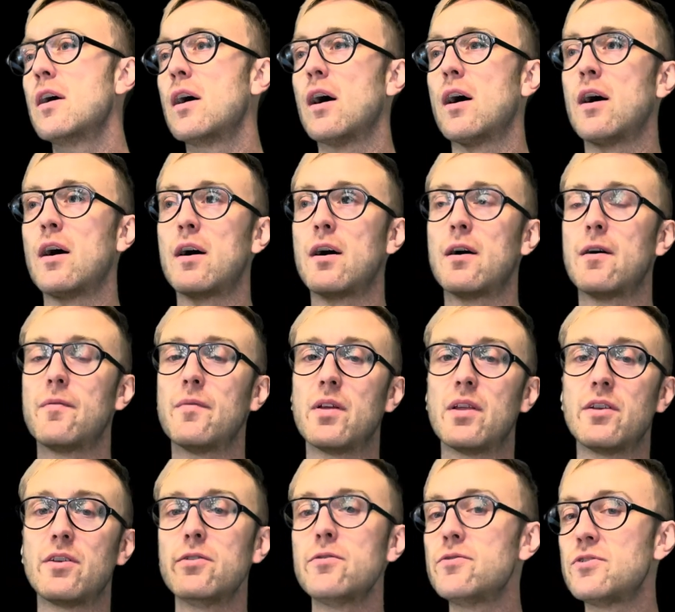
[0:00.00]
a
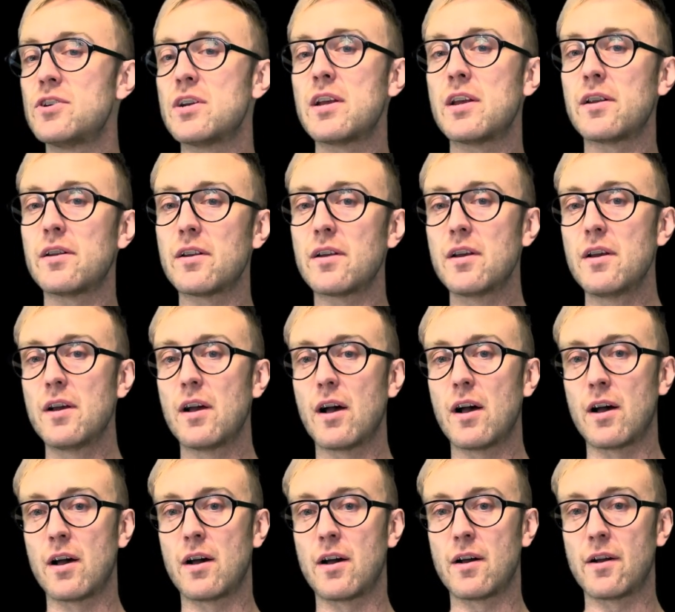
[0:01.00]
new gen
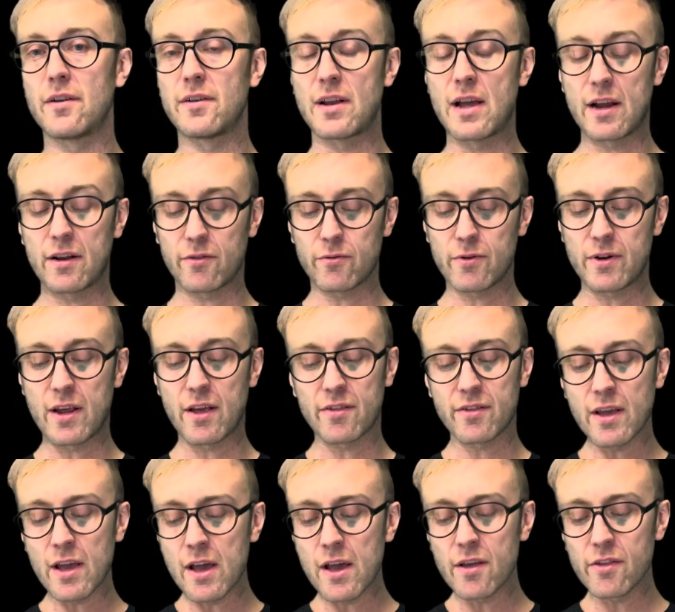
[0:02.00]
9.3
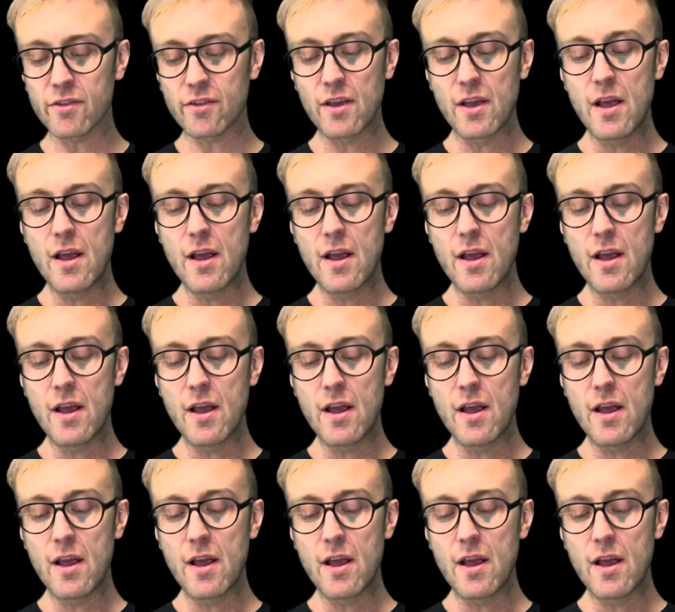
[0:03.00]
SS,